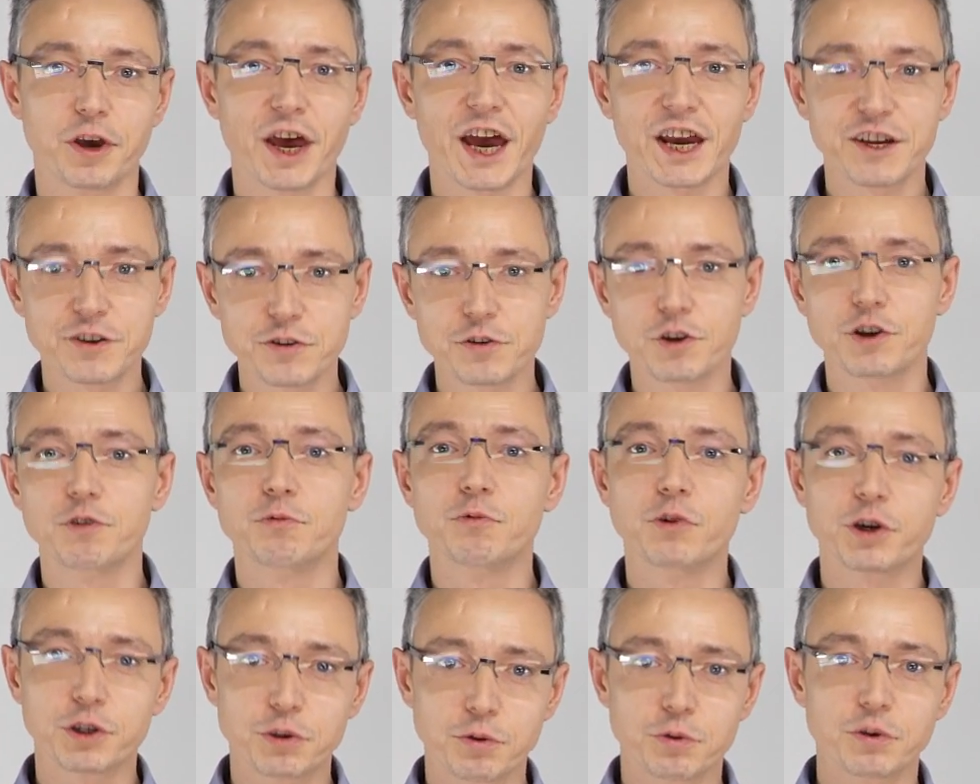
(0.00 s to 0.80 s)
actually
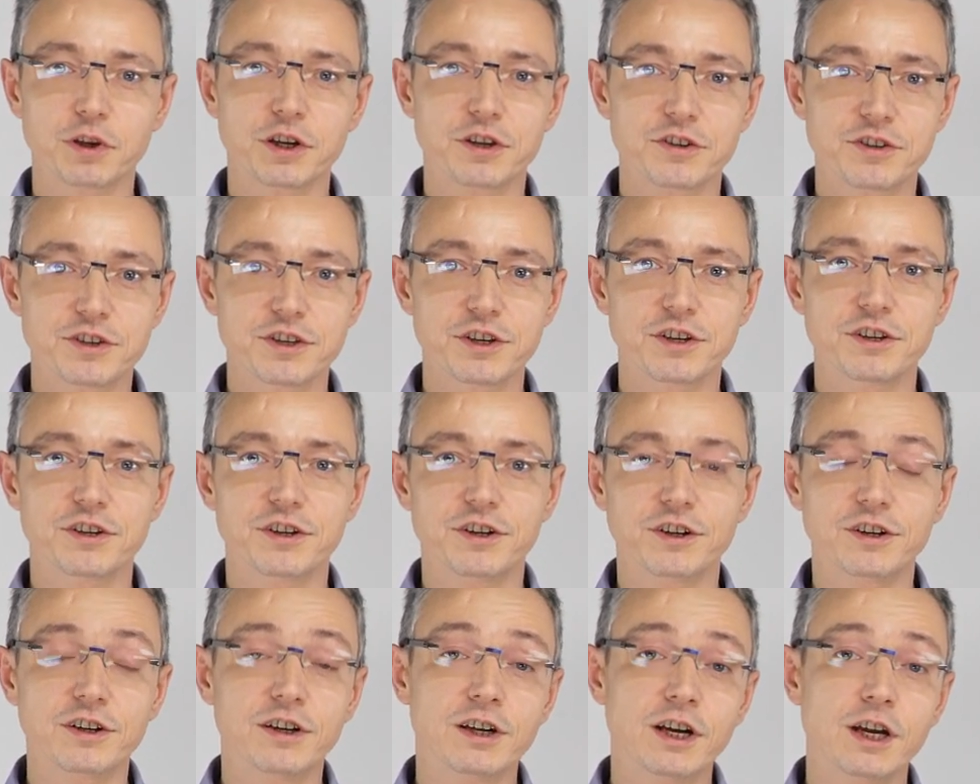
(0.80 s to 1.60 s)
what you
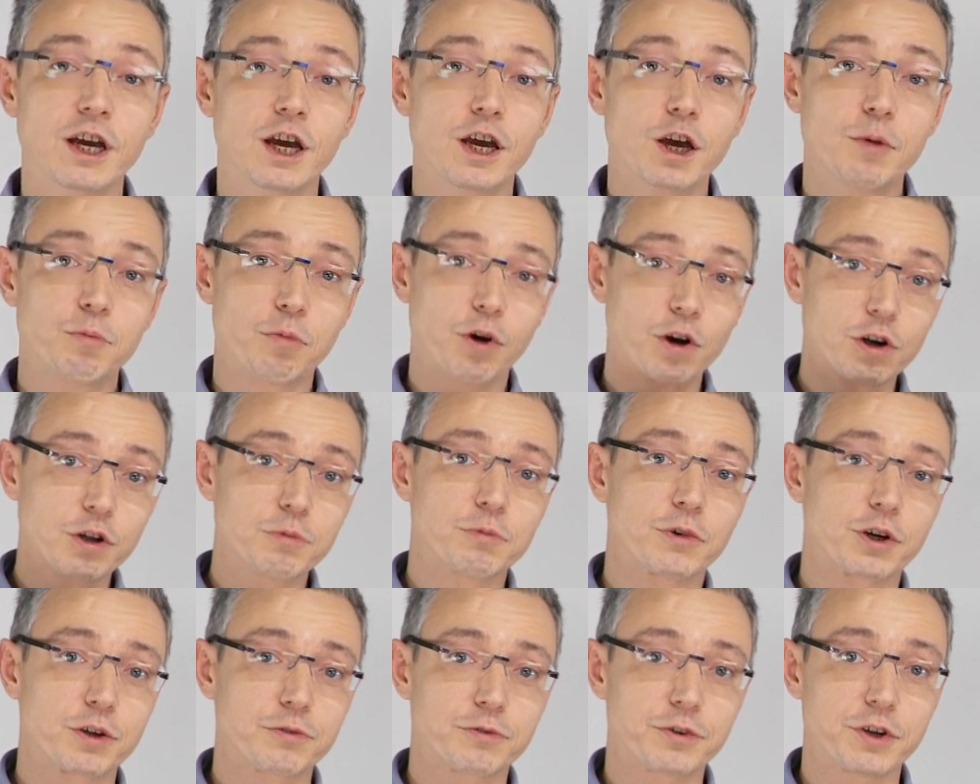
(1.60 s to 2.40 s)
consider
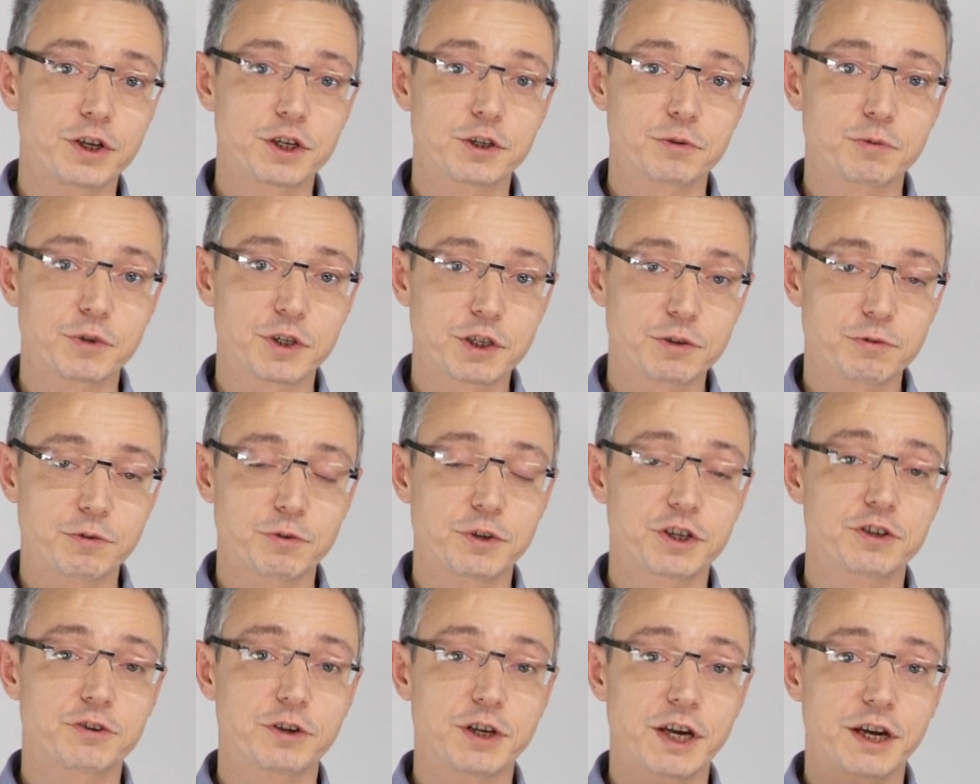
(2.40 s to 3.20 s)
polymorphisms
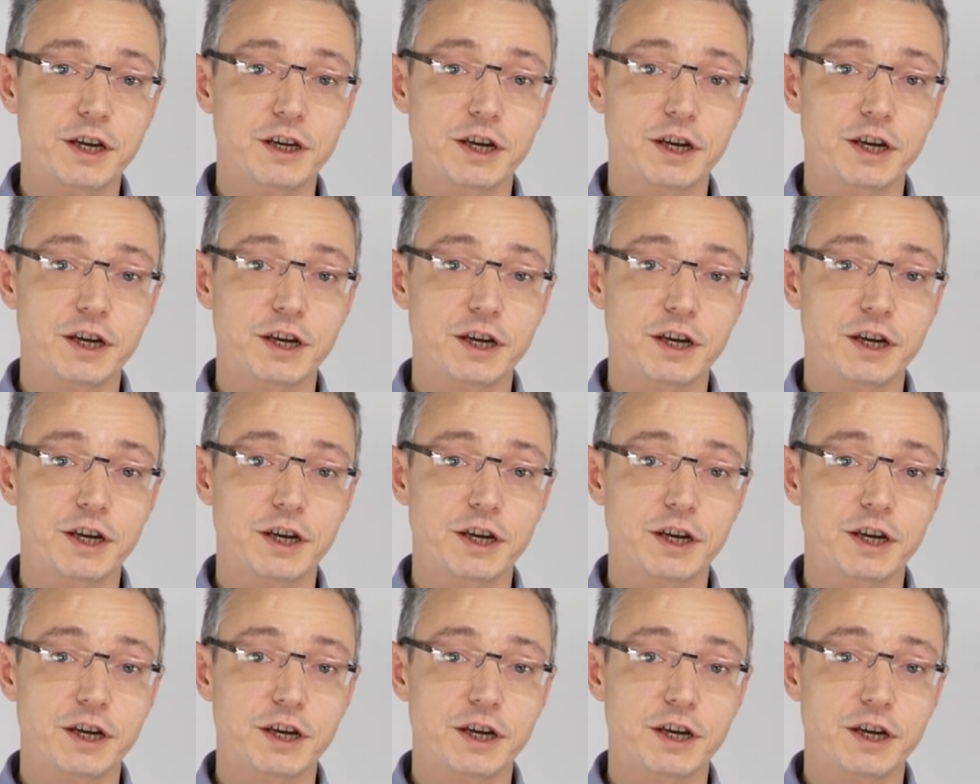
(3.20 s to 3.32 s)
which